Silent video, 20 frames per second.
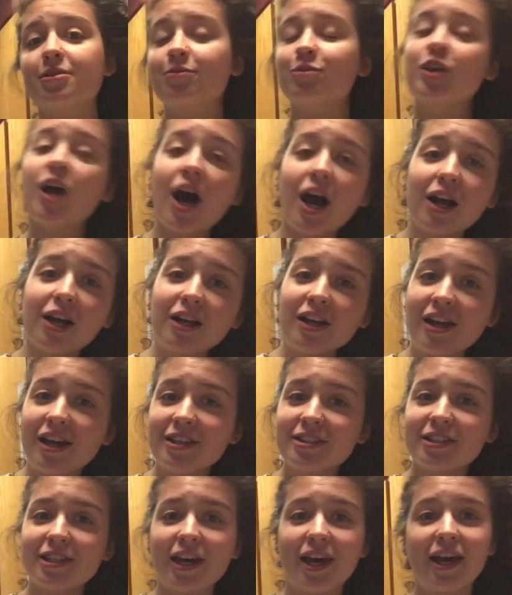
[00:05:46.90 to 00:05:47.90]

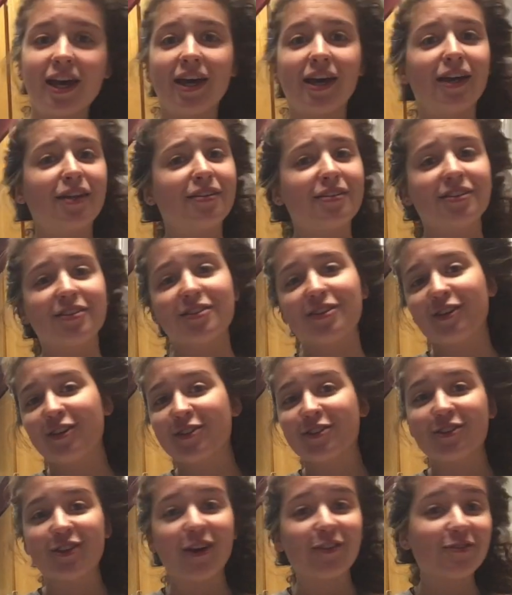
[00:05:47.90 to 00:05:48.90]
chocolates and little
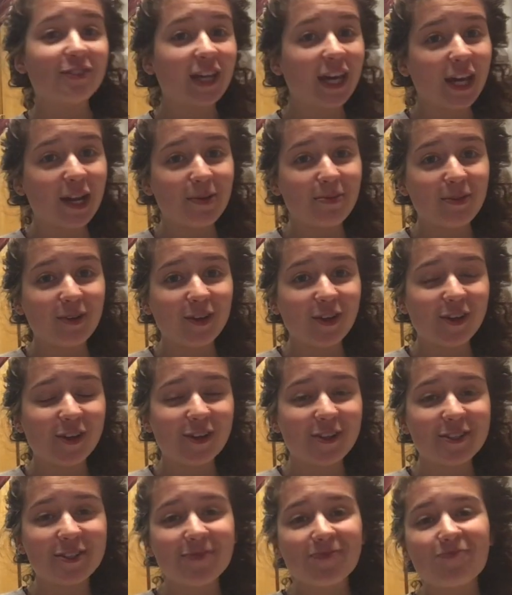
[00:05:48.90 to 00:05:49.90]
stuffed
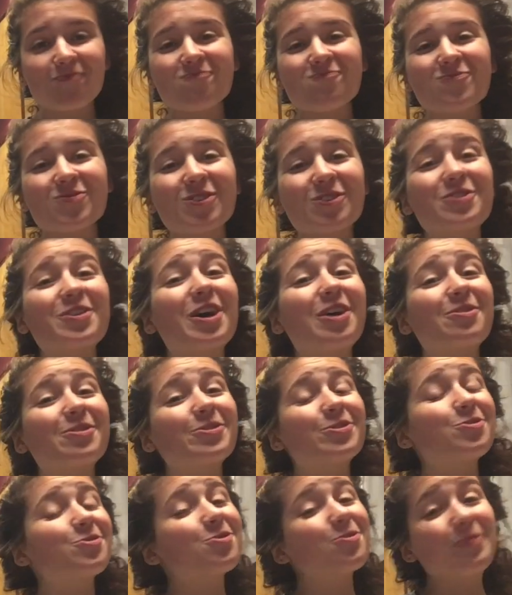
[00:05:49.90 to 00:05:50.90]
animals. So that
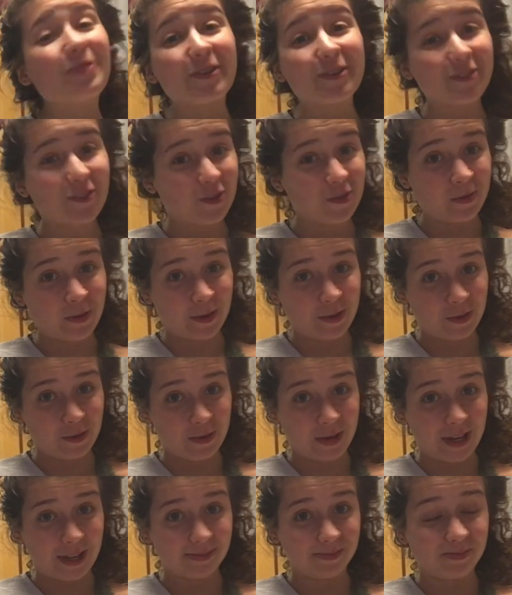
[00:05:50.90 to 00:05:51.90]
was super, super
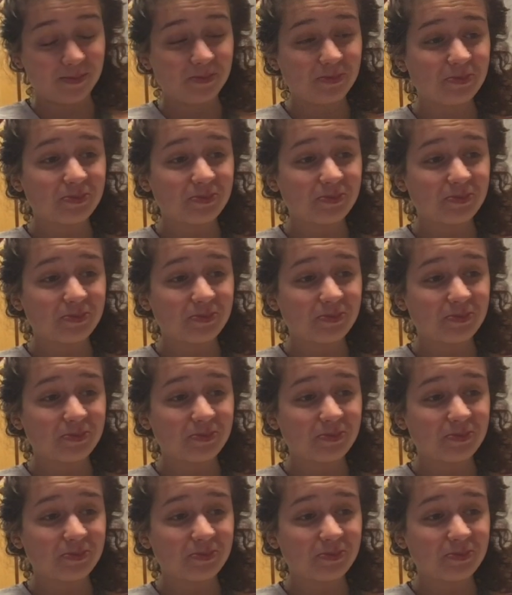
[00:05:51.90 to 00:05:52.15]
sweet.